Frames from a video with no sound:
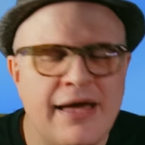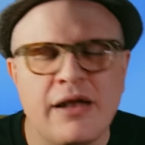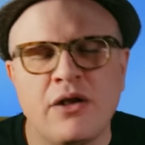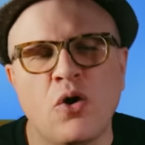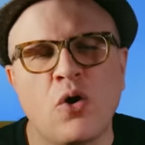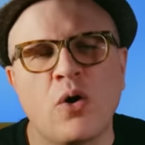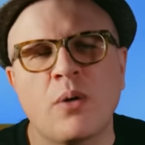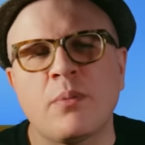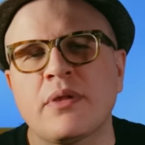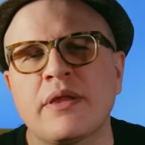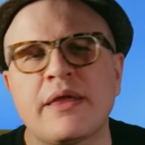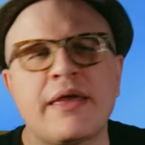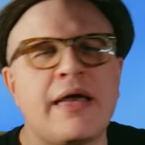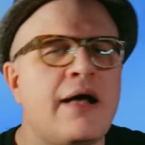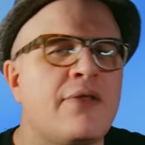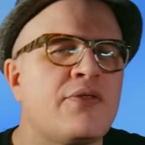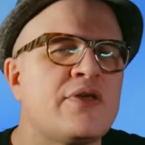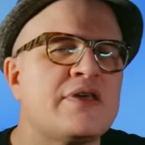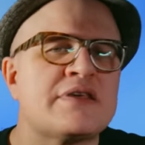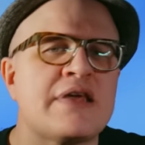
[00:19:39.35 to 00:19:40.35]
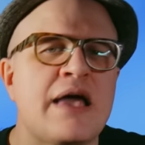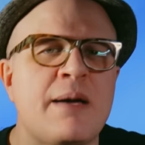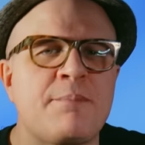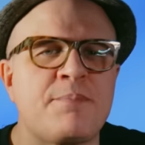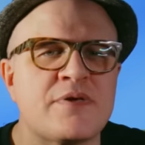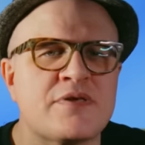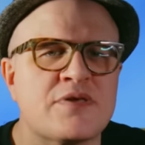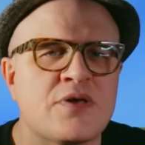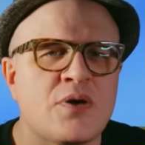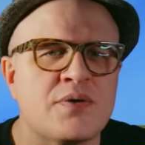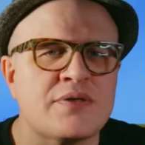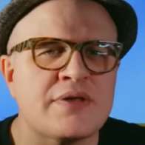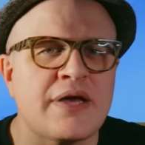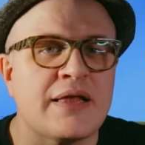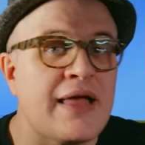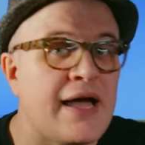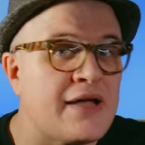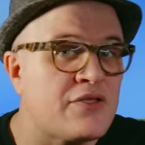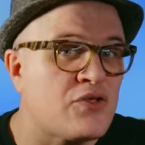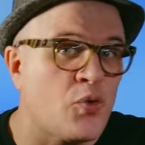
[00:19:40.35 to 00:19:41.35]
Now, normally on these episodes, I
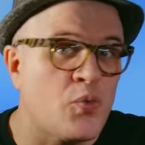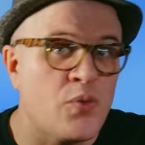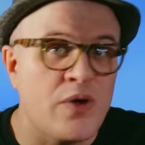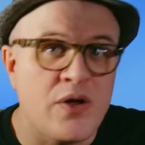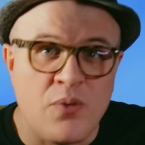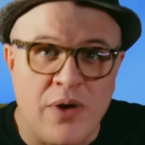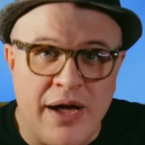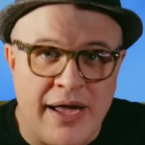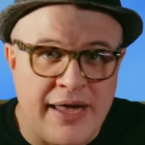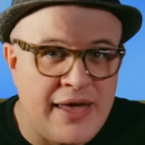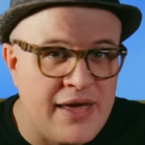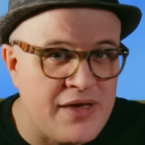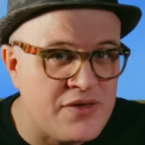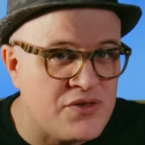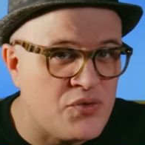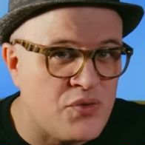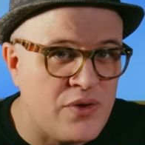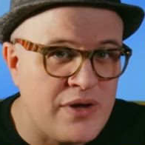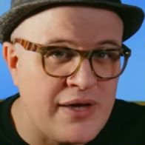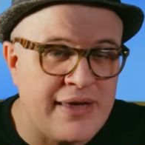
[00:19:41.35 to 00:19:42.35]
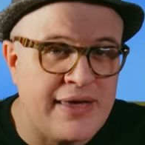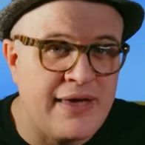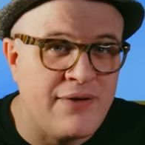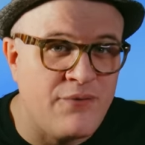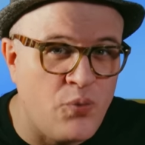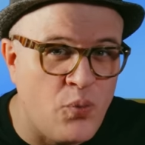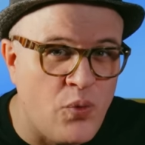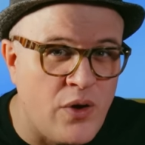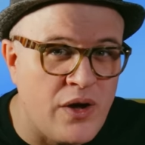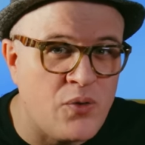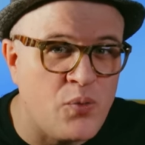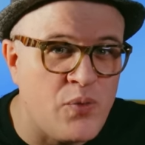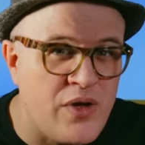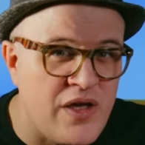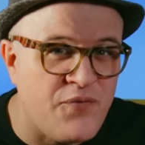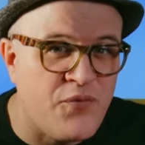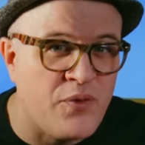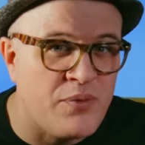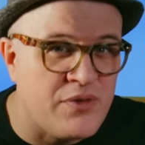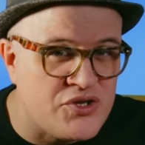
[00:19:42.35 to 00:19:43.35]
like to rewrite history and give one
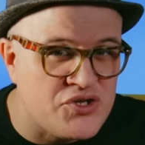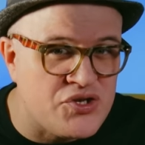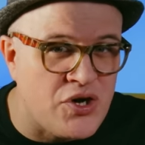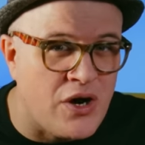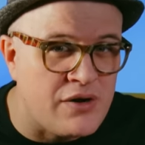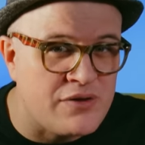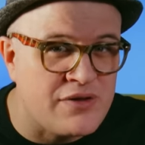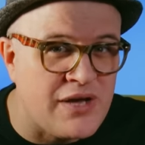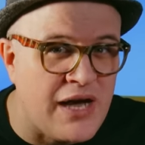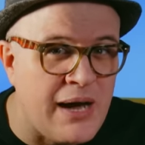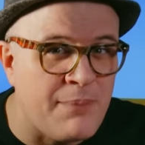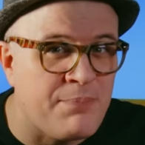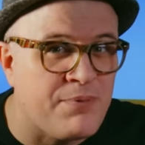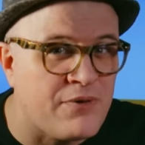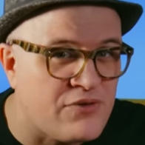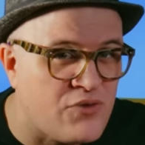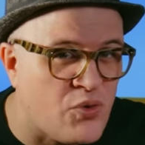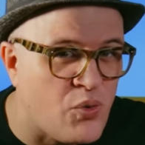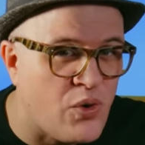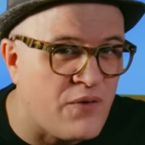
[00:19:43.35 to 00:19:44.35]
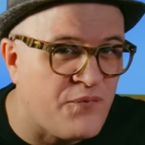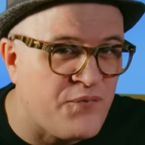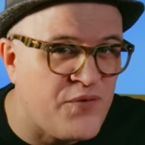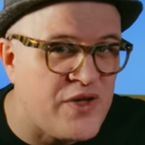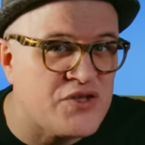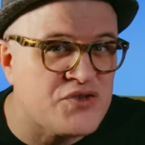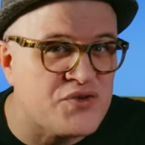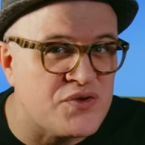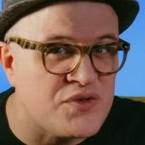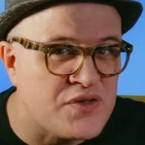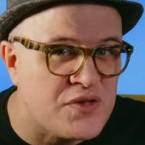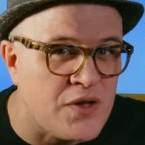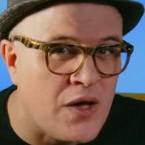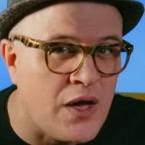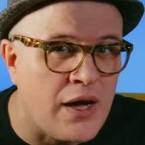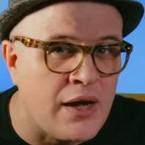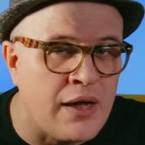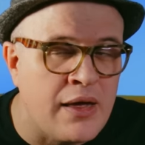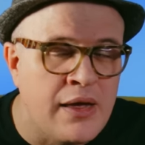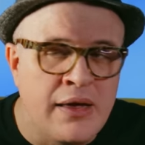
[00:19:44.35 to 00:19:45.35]
week from the chart topper to our featured
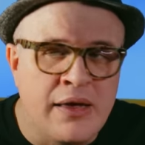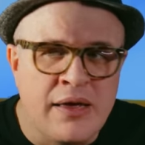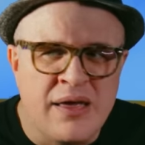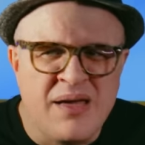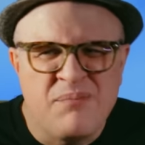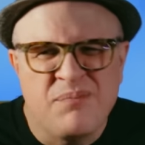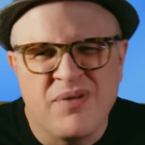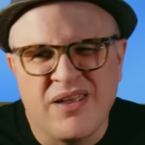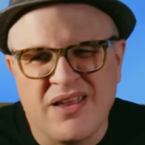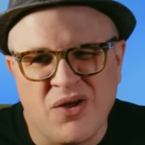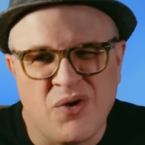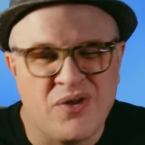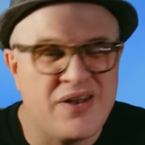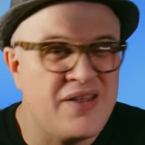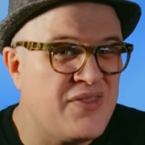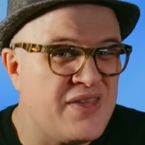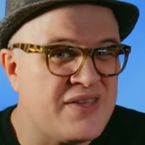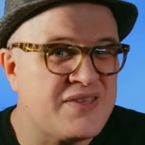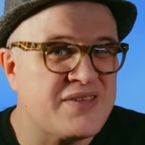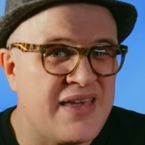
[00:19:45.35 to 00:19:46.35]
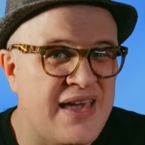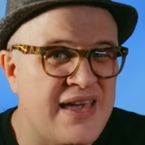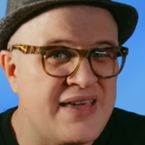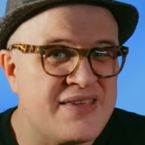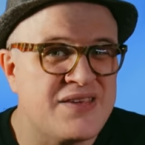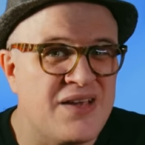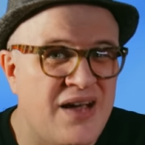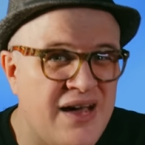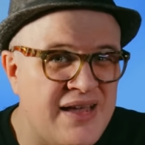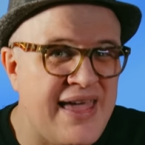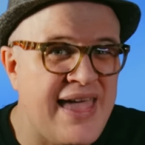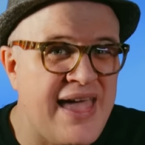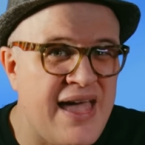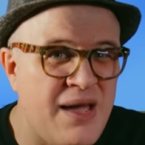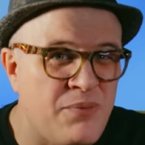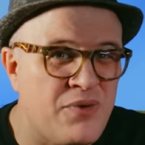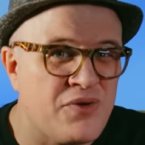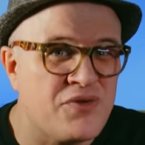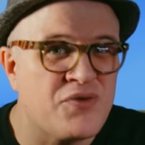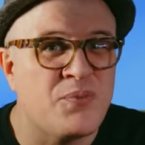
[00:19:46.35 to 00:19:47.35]
song. But you know, and in this case, Jan
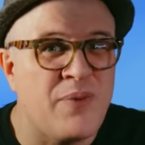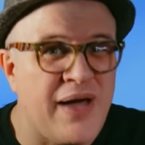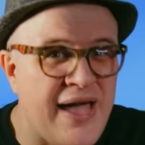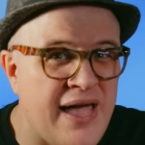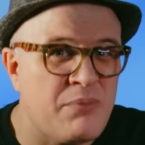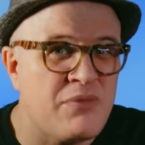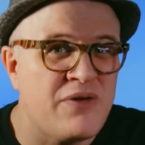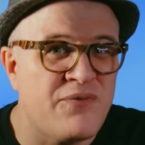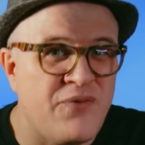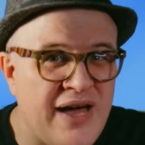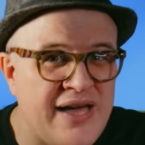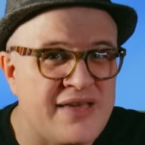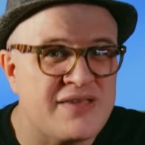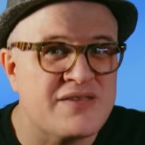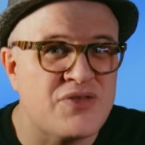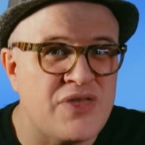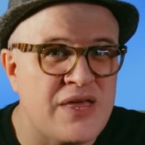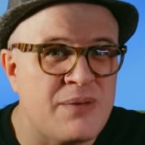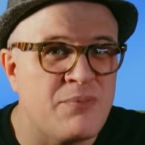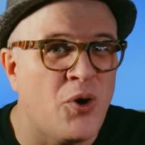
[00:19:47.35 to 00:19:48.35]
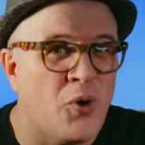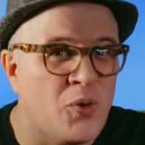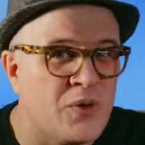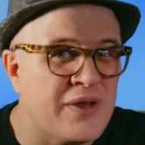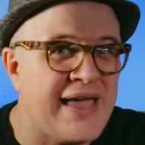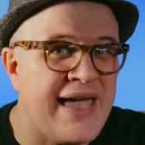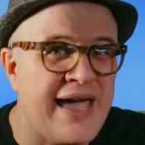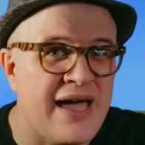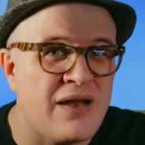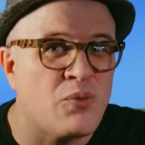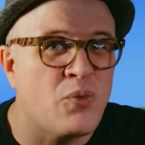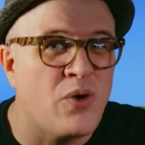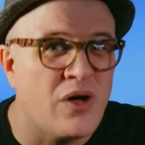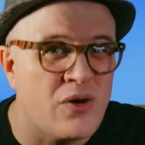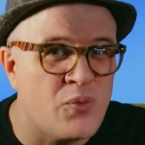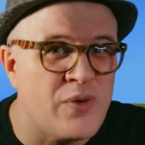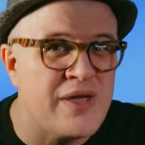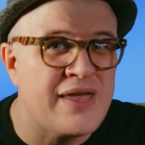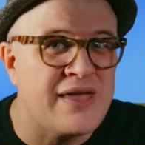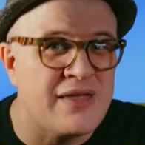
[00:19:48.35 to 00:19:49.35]
Hammer's Miami Vice theme only had
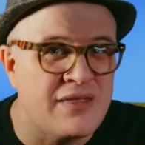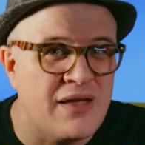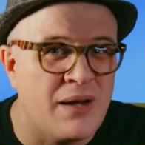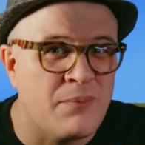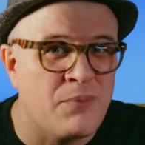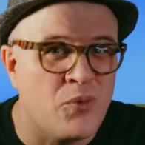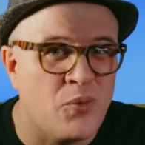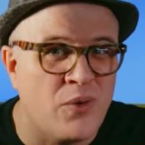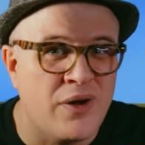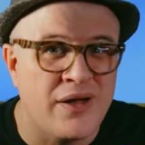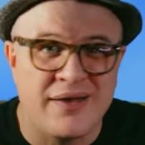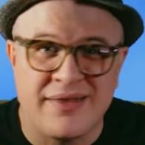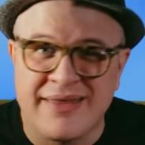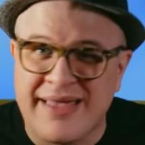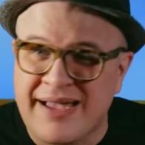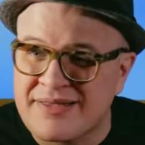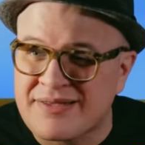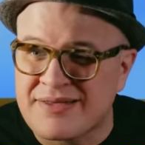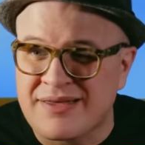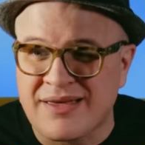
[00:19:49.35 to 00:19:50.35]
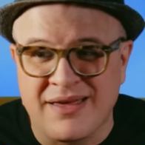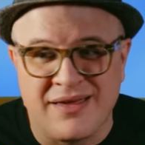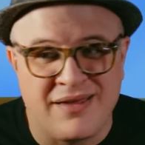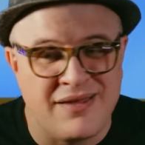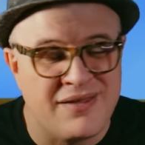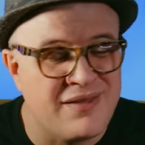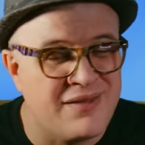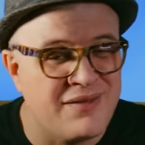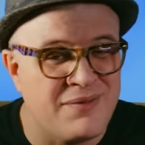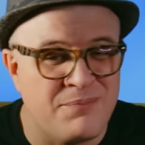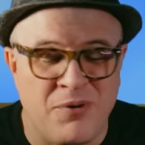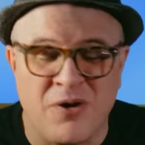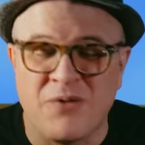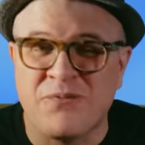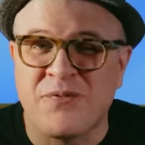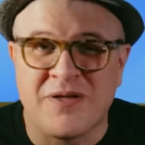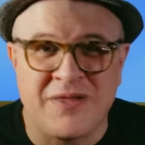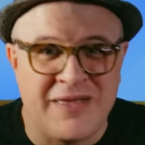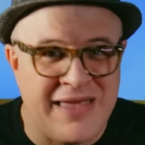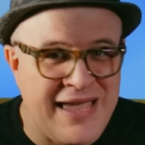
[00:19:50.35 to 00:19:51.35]
one week at number one, and that's a
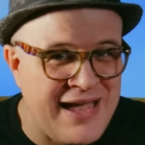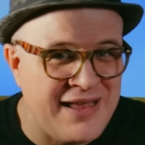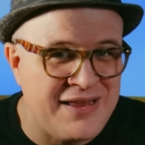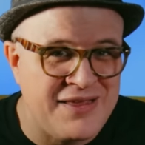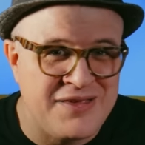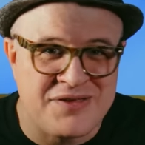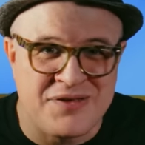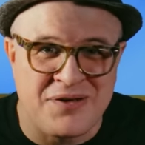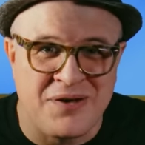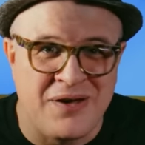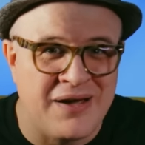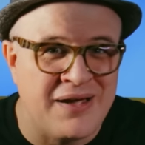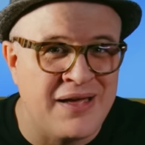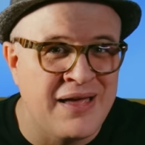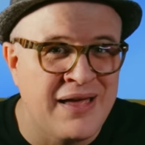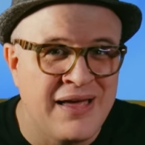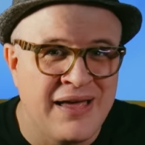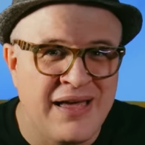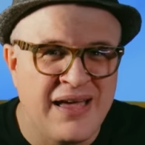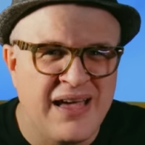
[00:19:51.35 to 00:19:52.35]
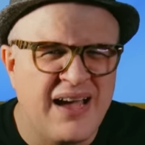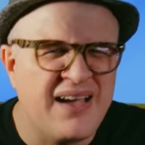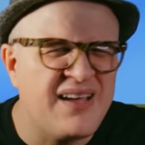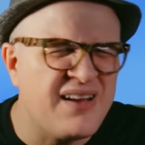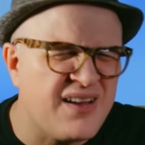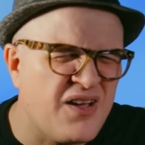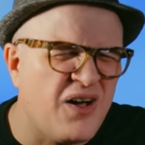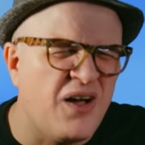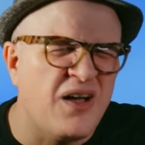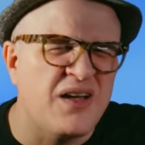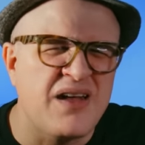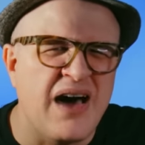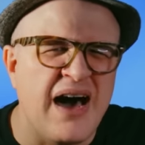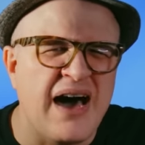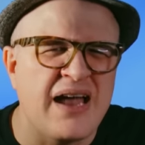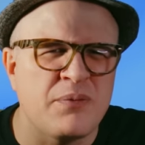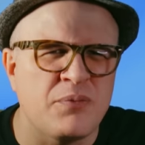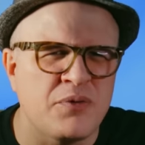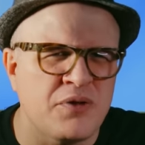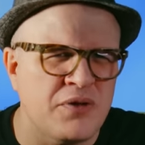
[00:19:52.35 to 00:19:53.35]
perfectly 80s song. I'm going to call an
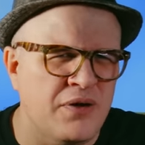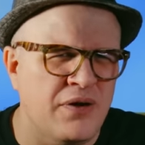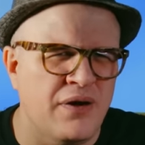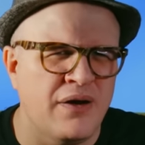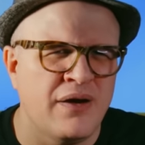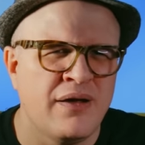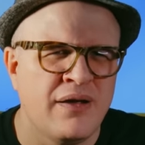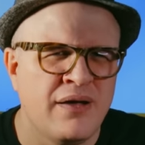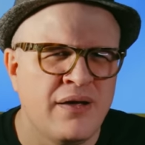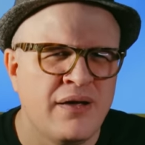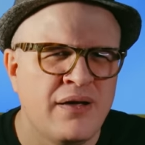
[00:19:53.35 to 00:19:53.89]
audible here.